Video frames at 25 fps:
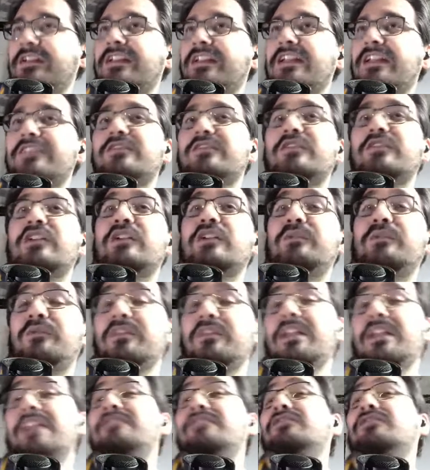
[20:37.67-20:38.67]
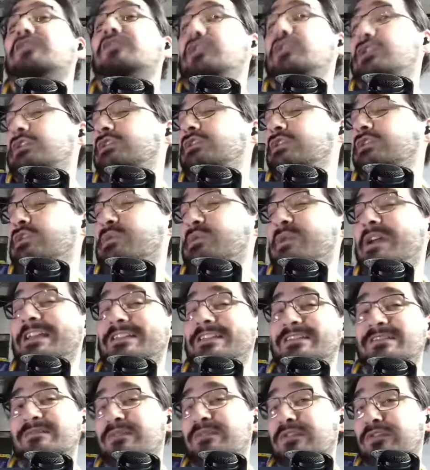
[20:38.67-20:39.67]
that's good two
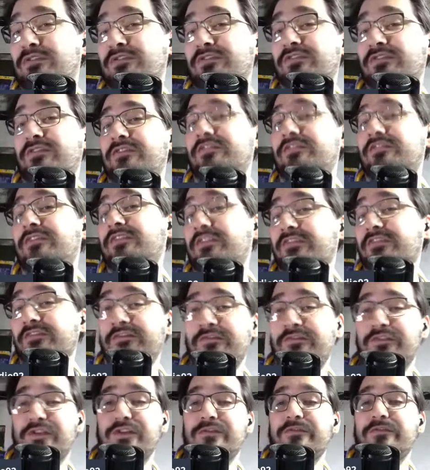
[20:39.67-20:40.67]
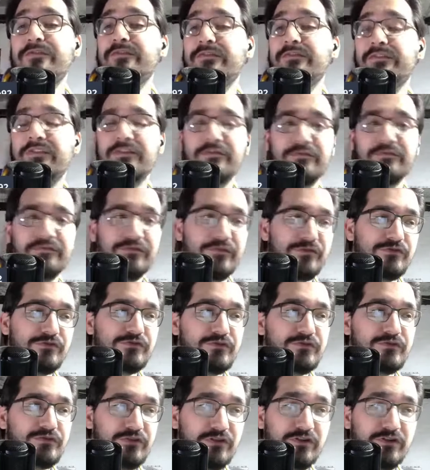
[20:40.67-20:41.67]
ways to build your future
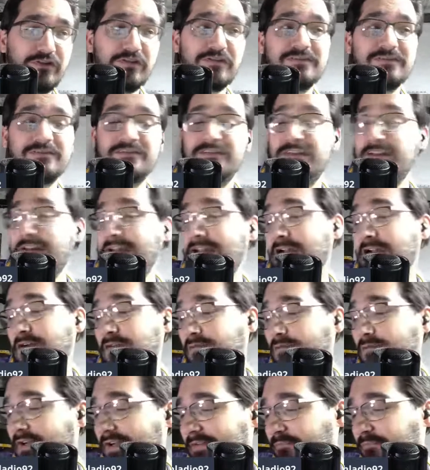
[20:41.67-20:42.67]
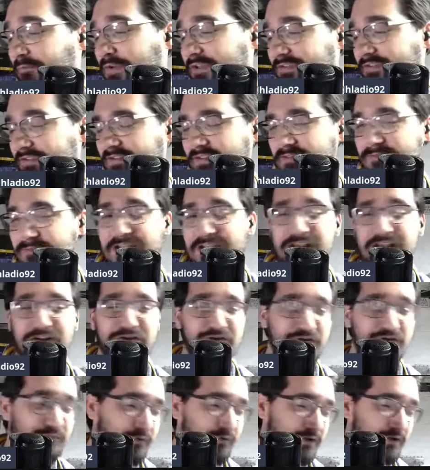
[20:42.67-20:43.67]
stars. One wins the
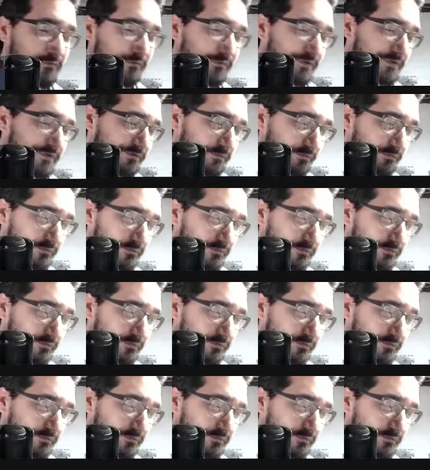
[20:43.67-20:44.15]
elimination, one wins the